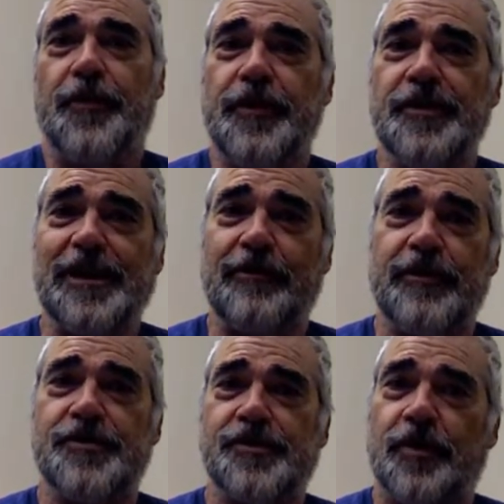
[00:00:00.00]
These
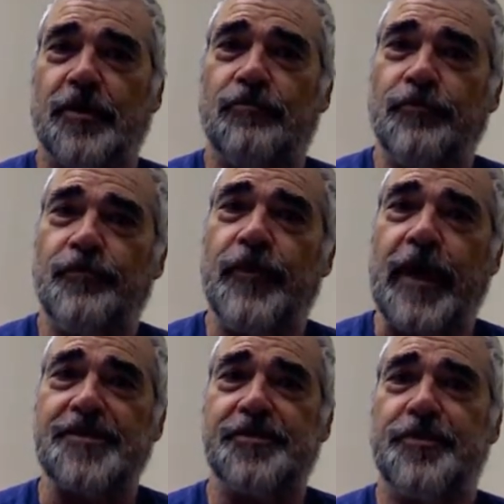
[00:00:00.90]
areas are
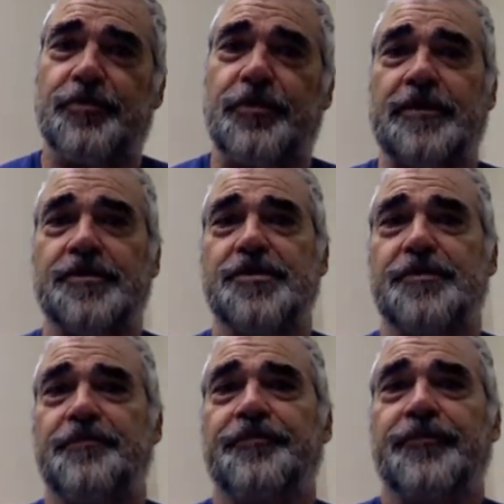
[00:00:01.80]
vastly threatened
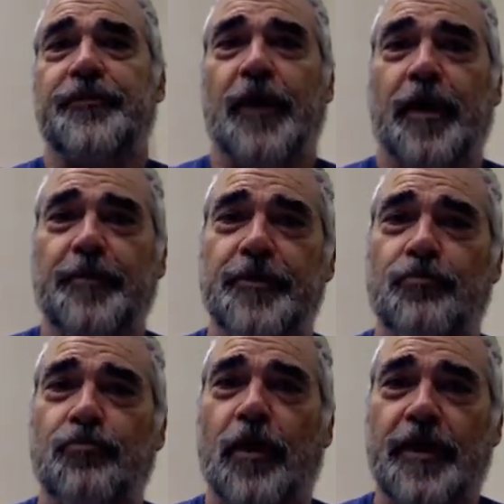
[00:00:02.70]
not by the
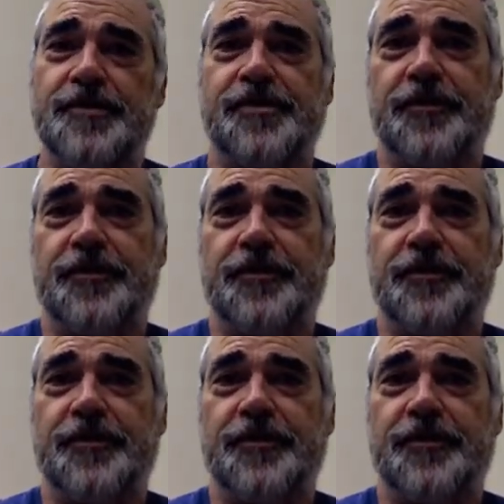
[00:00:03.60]
rise